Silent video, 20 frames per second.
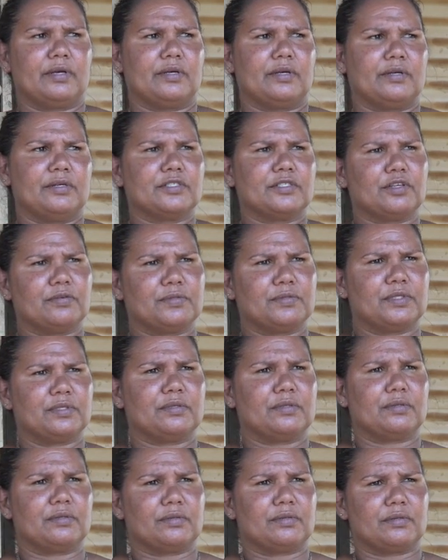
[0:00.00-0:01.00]
Because of
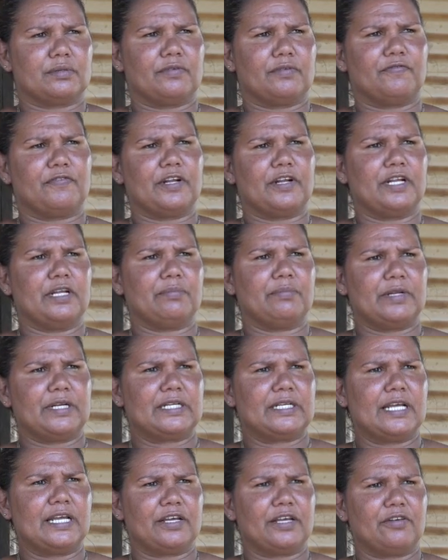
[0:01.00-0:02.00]
the funding being
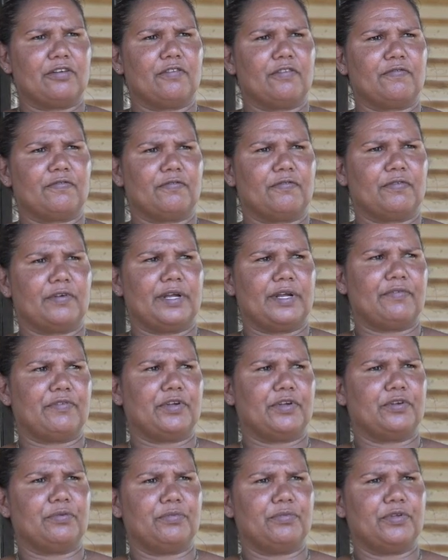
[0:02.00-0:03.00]
taken off every
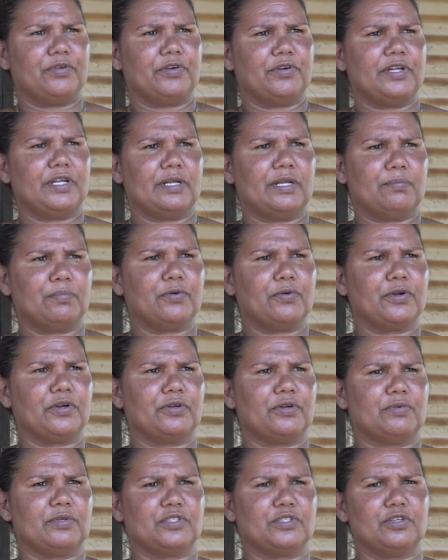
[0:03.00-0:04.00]
community and put
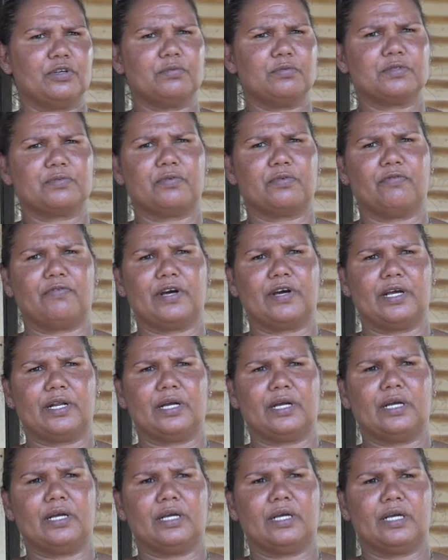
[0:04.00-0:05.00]
into a service
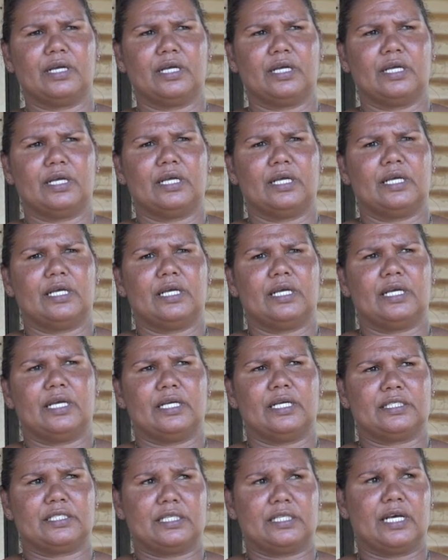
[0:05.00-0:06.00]
provider,
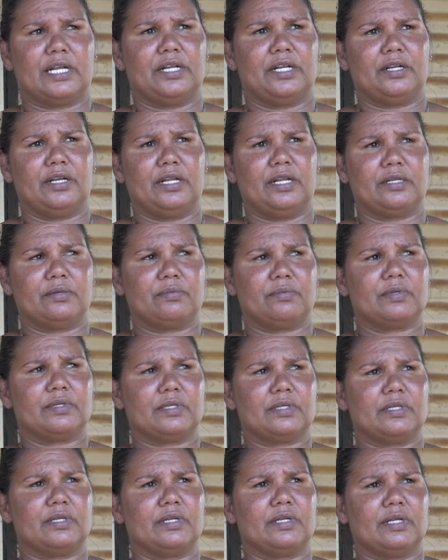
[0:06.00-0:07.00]
it
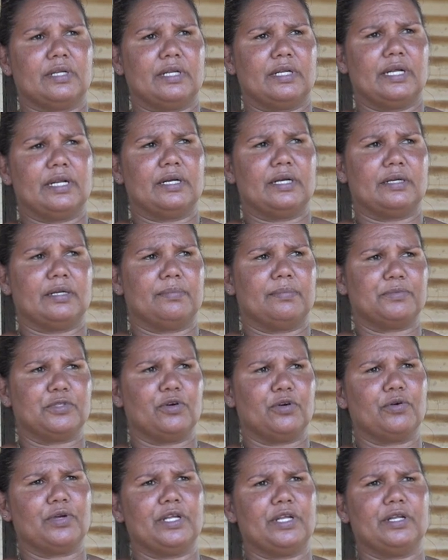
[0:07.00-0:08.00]
ended up
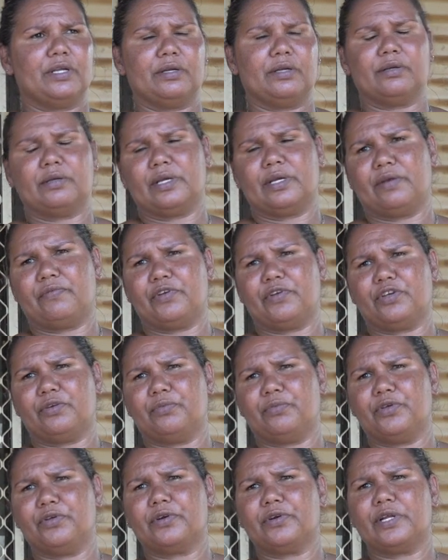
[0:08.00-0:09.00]
choking every
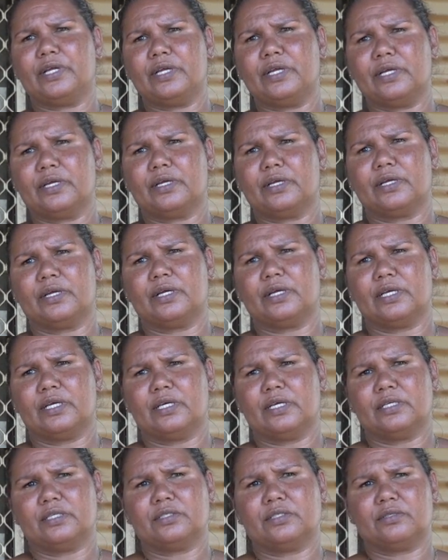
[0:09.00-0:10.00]
community.
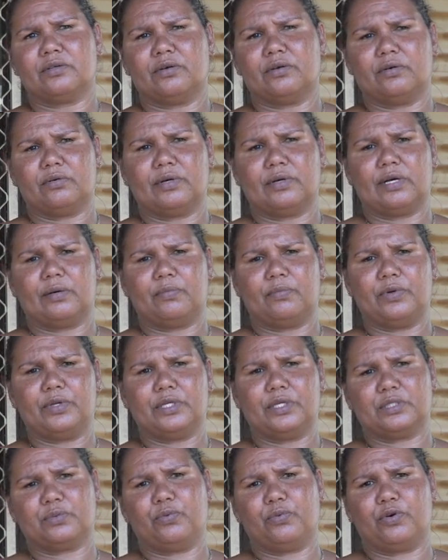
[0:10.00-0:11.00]
So we
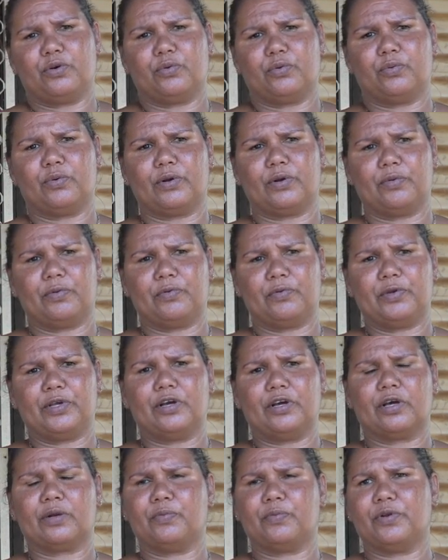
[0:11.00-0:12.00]
just work with whatever we
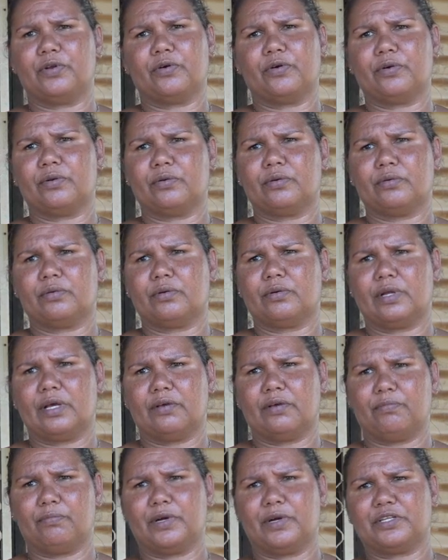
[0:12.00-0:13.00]
got. We don't
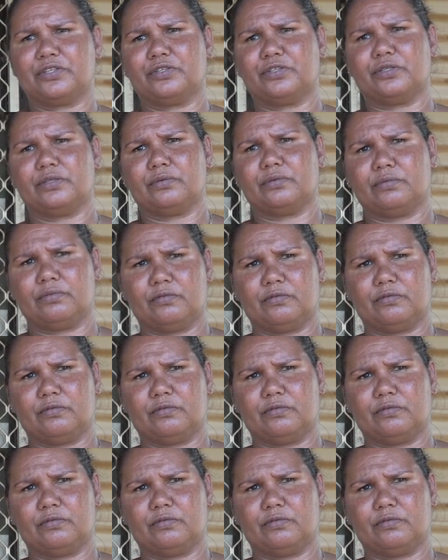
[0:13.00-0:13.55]
have much